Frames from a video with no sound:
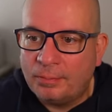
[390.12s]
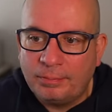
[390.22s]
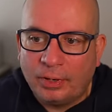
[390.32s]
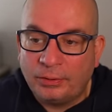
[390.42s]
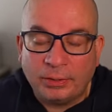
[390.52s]

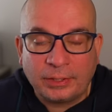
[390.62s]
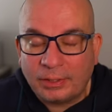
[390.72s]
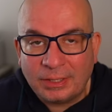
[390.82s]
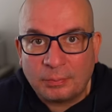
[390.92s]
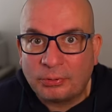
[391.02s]
or you don't
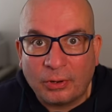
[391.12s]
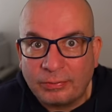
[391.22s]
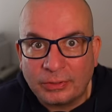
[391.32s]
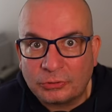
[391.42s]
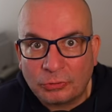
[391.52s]
need a
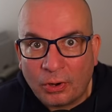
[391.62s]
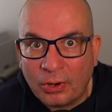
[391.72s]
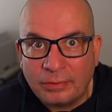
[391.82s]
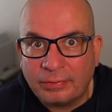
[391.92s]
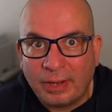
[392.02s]
private
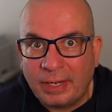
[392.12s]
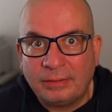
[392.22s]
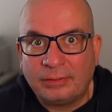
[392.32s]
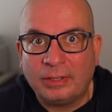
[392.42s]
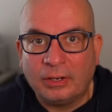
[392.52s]
drive,
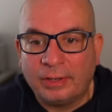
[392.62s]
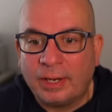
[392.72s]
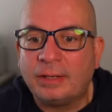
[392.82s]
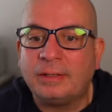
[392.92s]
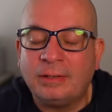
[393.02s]
anything like
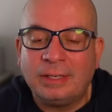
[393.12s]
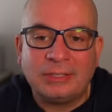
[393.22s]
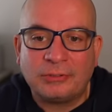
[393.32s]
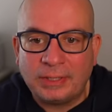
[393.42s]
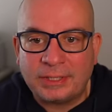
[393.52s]
that. You
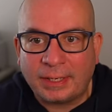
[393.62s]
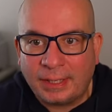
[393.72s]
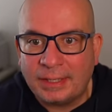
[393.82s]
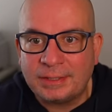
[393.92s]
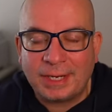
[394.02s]
literally take
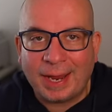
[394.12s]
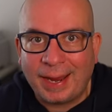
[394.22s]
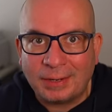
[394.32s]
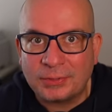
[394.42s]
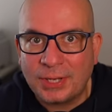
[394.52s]
it into your
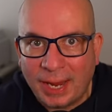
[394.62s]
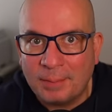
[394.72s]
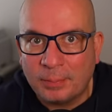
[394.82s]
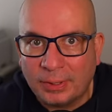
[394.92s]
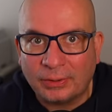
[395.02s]
house
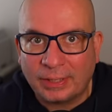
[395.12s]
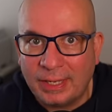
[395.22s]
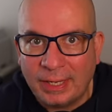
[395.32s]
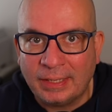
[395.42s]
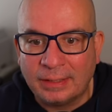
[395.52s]
and plug it
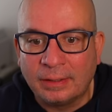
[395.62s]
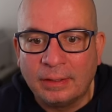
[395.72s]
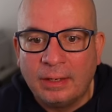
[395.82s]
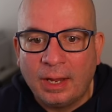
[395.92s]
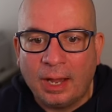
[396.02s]
in,
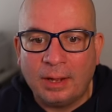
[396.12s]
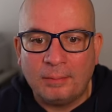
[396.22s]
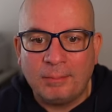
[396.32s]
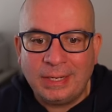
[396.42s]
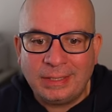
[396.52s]

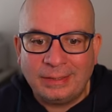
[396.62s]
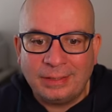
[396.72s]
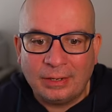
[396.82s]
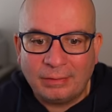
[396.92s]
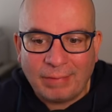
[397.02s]
meaning
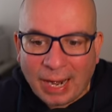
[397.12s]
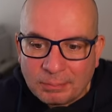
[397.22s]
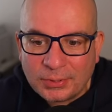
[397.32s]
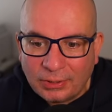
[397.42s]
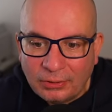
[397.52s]
that
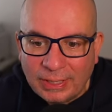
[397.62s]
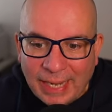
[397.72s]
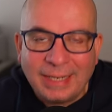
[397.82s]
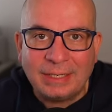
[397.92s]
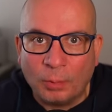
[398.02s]
absolutely
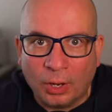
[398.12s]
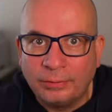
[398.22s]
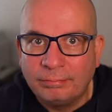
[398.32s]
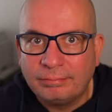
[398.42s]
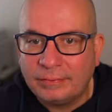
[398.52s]

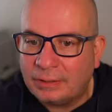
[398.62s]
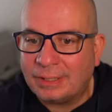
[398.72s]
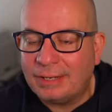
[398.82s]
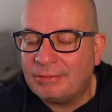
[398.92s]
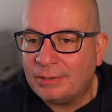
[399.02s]
anyone, you
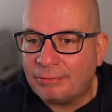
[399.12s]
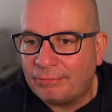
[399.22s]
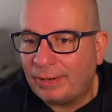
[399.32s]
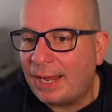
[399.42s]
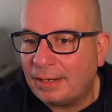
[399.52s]
can live in a
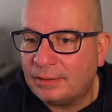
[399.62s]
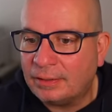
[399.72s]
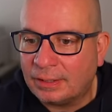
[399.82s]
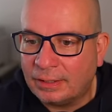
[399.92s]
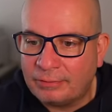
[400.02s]
flat, you
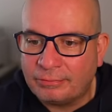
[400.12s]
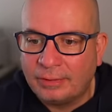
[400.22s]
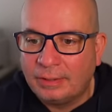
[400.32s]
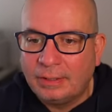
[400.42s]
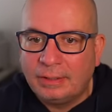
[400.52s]
can live,
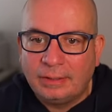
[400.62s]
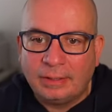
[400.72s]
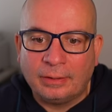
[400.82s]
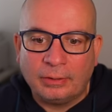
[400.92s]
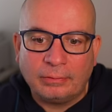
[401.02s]

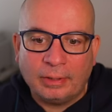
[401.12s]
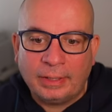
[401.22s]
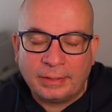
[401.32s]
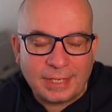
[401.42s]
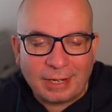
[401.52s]
you know,
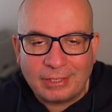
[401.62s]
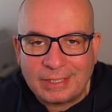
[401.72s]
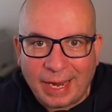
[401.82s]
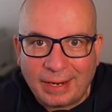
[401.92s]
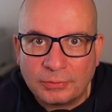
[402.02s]
in a terrace
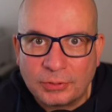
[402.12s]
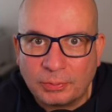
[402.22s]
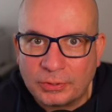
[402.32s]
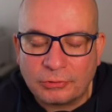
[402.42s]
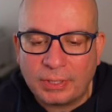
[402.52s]
house
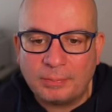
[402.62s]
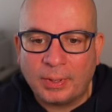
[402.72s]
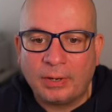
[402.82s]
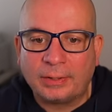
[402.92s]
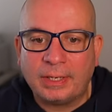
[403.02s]
with street
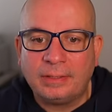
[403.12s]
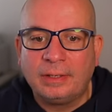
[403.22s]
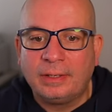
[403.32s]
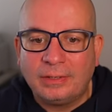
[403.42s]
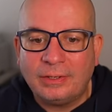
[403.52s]
parking,
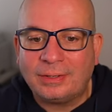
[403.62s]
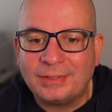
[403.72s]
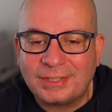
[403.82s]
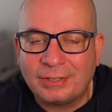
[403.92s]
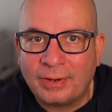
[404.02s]
you can
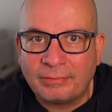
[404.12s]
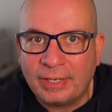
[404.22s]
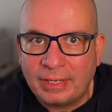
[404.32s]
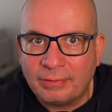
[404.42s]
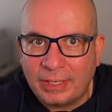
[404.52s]
still have an
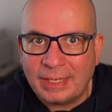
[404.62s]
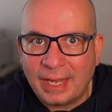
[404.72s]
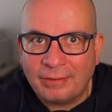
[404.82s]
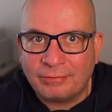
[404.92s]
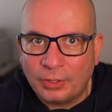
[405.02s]
EV
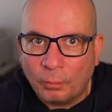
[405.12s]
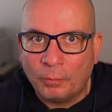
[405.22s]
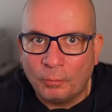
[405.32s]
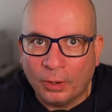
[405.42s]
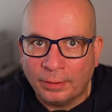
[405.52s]
if you
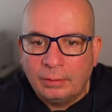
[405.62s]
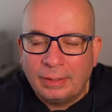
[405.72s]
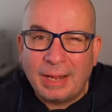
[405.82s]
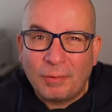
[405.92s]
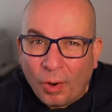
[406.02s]
want one.
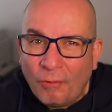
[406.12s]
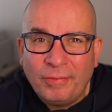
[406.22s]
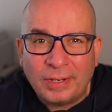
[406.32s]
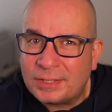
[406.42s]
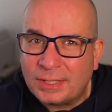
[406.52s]
Now,
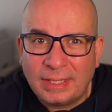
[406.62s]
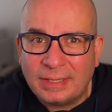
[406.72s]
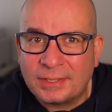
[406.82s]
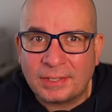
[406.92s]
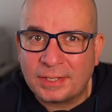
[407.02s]
obviously,
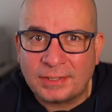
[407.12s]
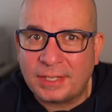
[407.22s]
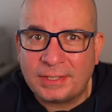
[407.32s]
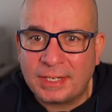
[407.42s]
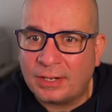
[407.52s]
this is a
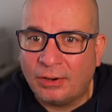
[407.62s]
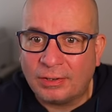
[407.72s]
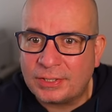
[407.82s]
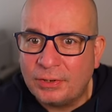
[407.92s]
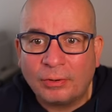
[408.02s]
city car.
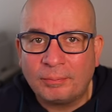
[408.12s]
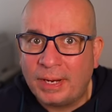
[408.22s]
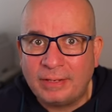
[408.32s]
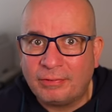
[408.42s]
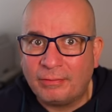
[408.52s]
It's not
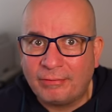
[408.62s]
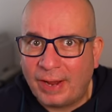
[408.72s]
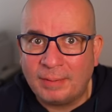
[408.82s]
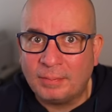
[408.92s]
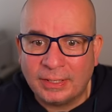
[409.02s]
made for
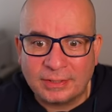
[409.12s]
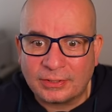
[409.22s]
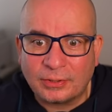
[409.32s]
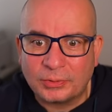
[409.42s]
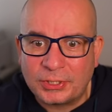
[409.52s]
families. It's
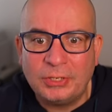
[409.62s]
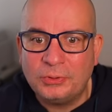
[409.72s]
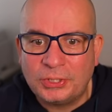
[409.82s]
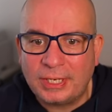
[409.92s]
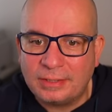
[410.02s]
got 2
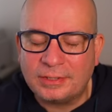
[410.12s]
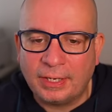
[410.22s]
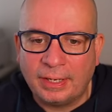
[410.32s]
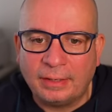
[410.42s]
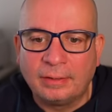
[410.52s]
seats
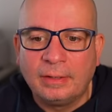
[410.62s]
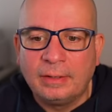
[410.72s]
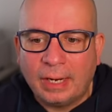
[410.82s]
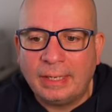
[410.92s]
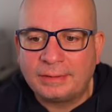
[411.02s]
in it,
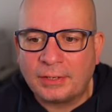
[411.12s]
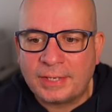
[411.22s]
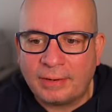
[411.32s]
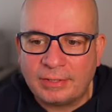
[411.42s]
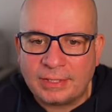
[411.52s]
and it does
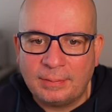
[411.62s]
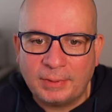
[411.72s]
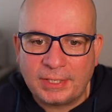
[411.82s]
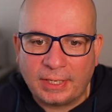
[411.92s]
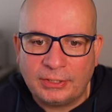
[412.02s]
have its
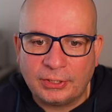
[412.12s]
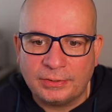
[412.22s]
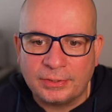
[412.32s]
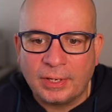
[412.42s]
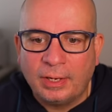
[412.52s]

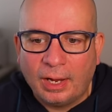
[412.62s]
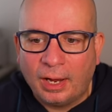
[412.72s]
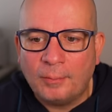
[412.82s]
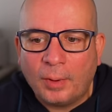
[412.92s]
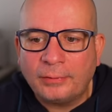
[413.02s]
limitations.
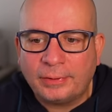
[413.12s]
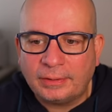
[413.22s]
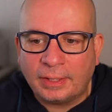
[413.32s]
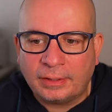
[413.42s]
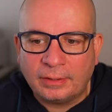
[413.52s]
I think
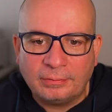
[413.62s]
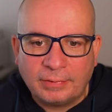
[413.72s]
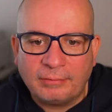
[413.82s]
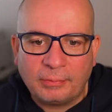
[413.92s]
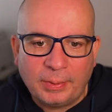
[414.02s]
they can
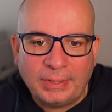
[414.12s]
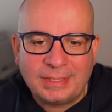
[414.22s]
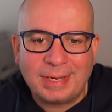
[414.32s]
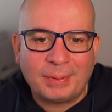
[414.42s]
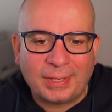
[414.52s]
give a big
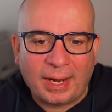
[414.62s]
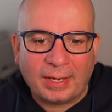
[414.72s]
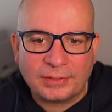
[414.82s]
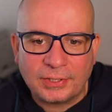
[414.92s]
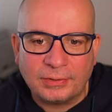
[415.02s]
tip of the
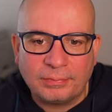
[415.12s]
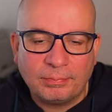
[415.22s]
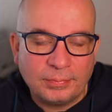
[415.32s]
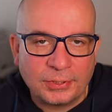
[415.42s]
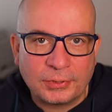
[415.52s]
hat to
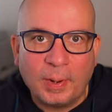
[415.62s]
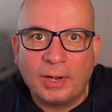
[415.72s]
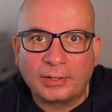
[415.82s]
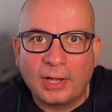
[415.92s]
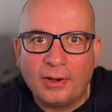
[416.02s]

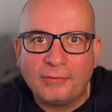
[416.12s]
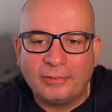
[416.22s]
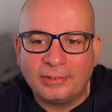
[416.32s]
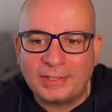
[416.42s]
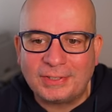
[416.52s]
Smart Car
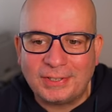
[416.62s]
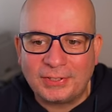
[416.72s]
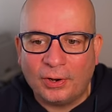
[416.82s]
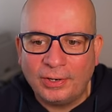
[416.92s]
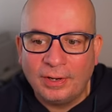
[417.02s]
for its
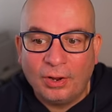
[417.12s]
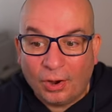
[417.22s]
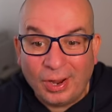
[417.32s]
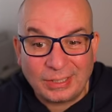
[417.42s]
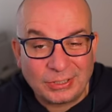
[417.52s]
design.
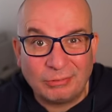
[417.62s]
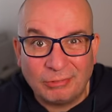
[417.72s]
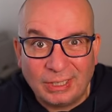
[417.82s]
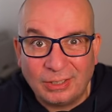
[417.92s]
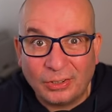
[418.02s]
I actually
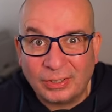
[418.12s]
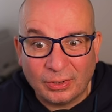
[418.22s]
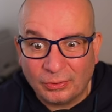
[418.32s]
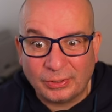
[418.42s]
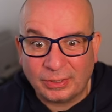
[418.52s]
really like it.
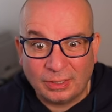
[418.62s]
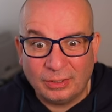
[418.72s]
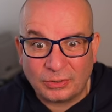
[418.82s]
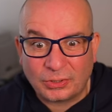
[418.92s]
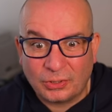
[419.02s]
I think it
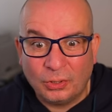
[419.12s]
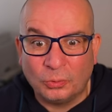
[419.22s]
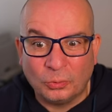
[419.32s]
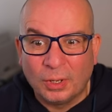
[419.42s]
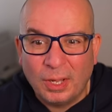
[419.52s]
looks
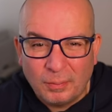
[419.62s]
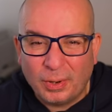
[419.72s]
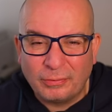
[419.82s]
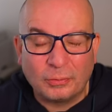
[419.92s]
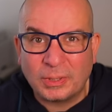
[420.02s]
cool, but
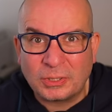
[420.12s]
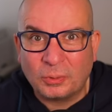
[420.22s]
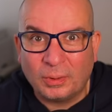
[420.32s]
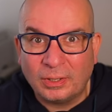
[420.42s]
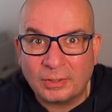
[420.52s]
I've always
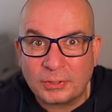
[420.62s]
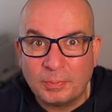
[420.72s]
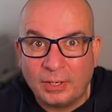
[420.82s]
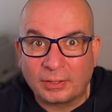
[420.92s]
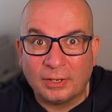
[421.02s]
quite liked
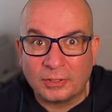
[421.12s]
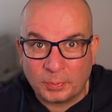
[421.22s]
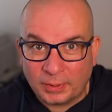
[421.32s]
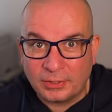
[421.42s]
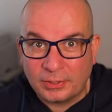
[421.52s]
smart cars
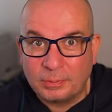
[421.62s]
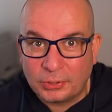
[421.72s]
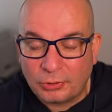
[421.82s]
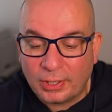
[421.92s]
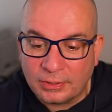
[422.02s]
because I'm
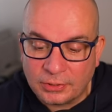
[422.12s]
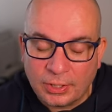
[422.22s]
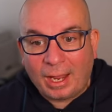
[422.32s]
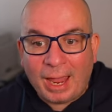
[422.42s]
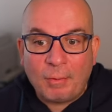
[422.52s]
strange.
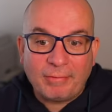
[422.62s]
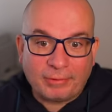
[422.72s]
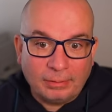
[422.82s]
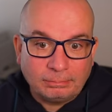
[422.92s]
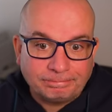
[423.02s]
However,